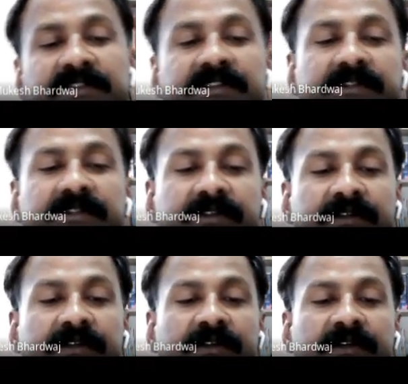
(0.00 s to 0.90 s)
in
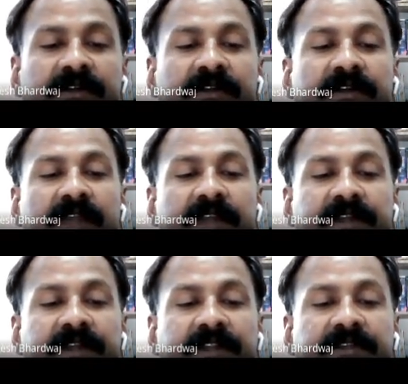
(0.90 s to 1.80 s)

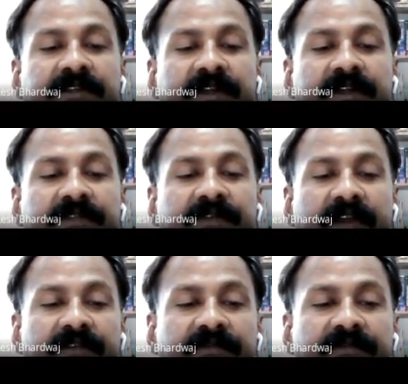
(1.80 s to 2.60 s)
1935.